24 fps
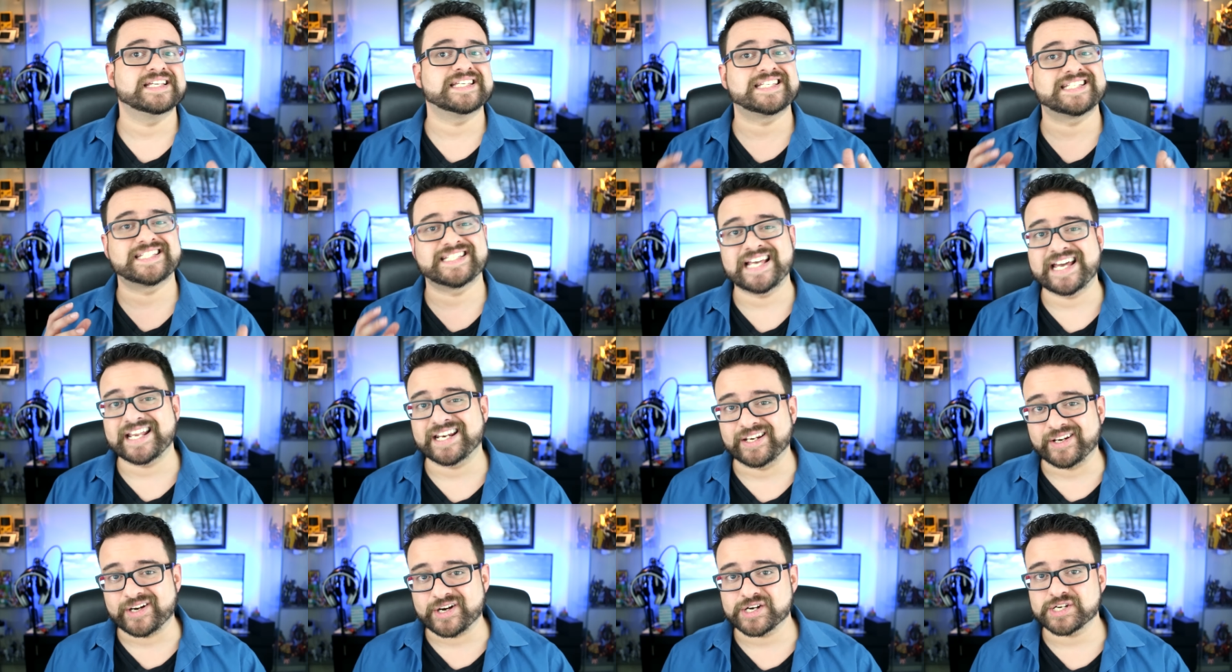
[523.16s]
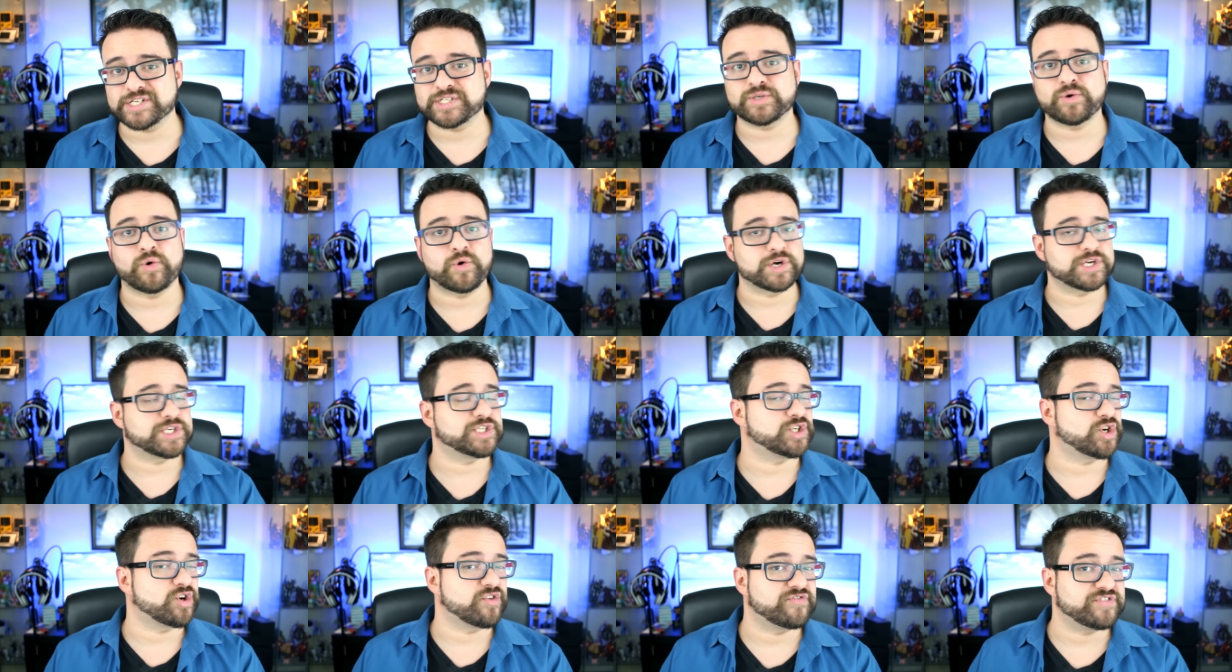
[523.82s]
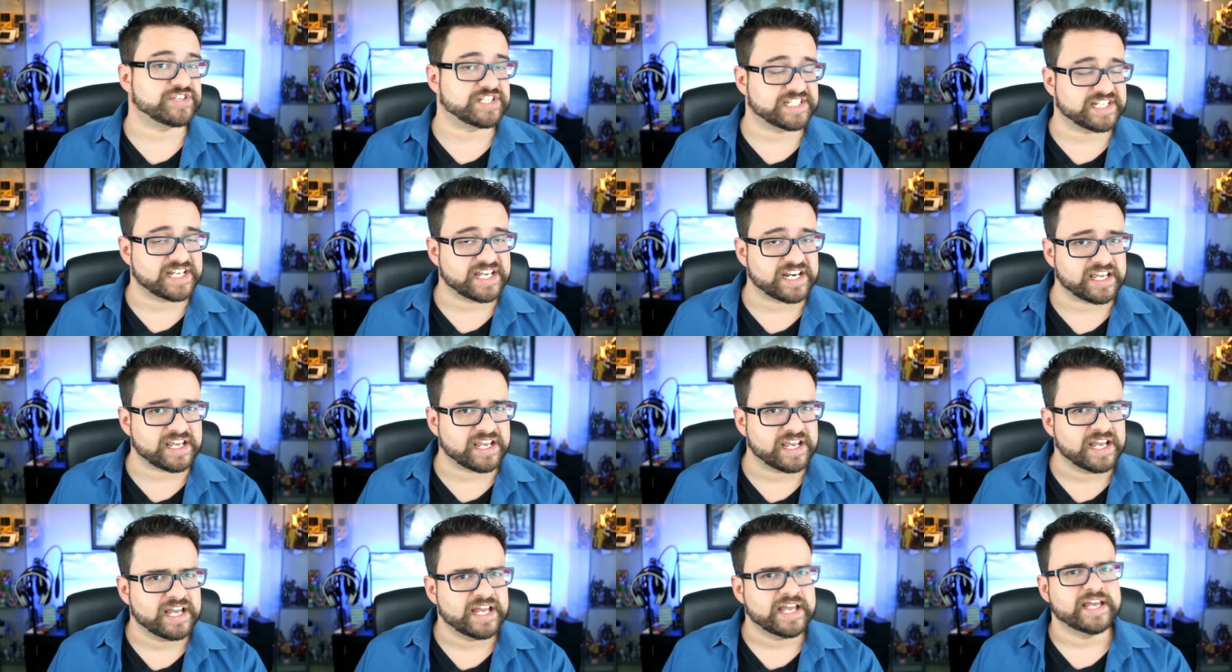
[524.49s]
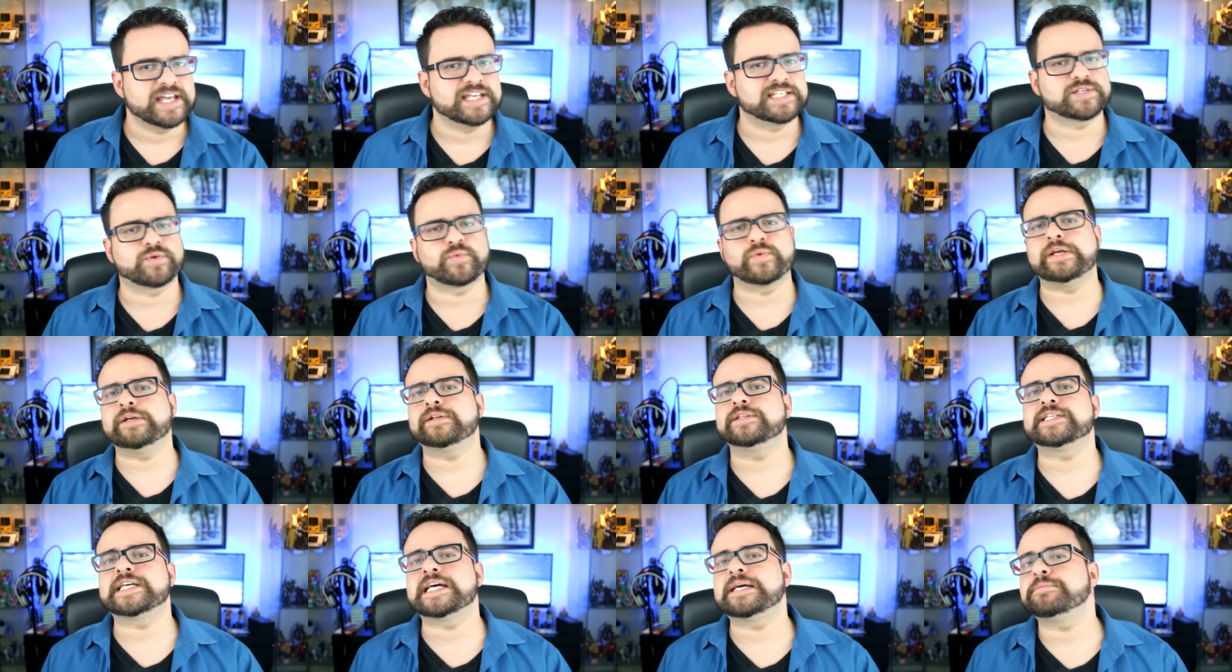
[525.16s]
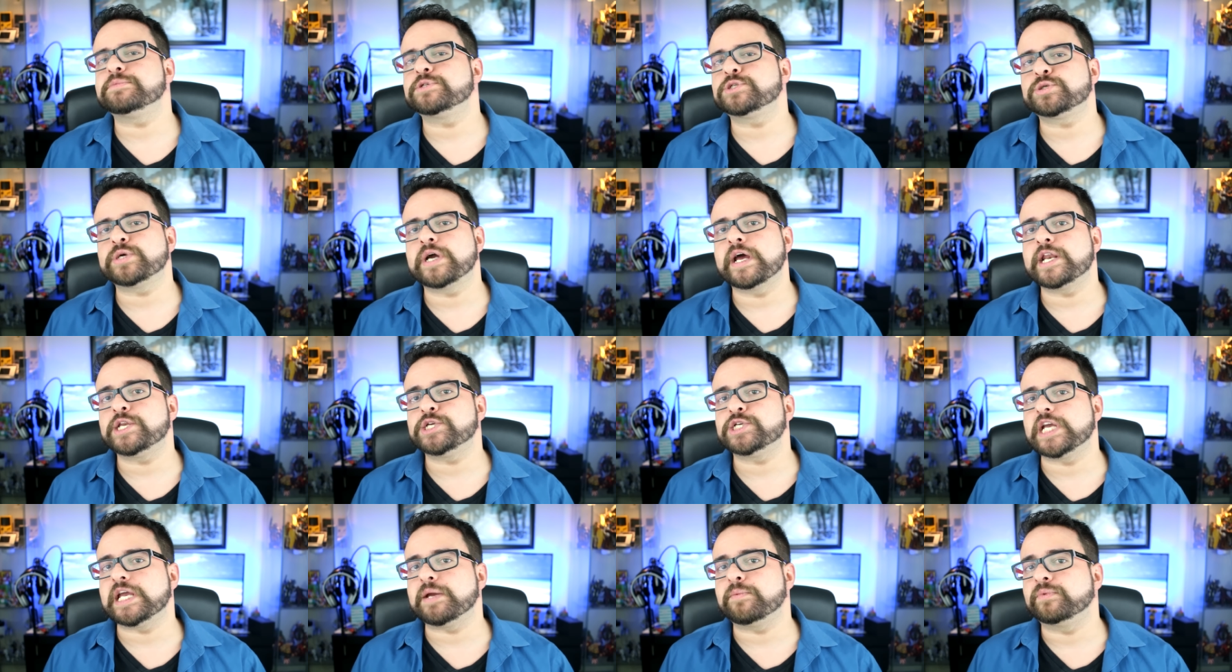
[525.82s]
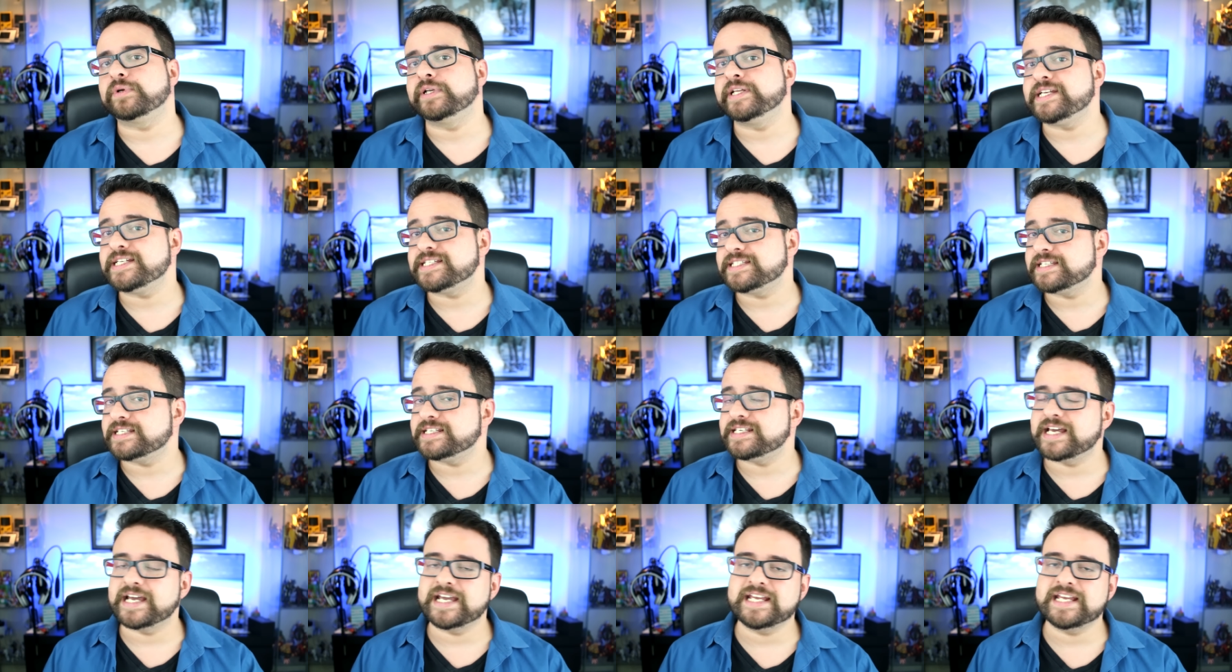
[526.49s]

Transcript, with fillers: Settlers, or Serf City, is a real-time strategy game released in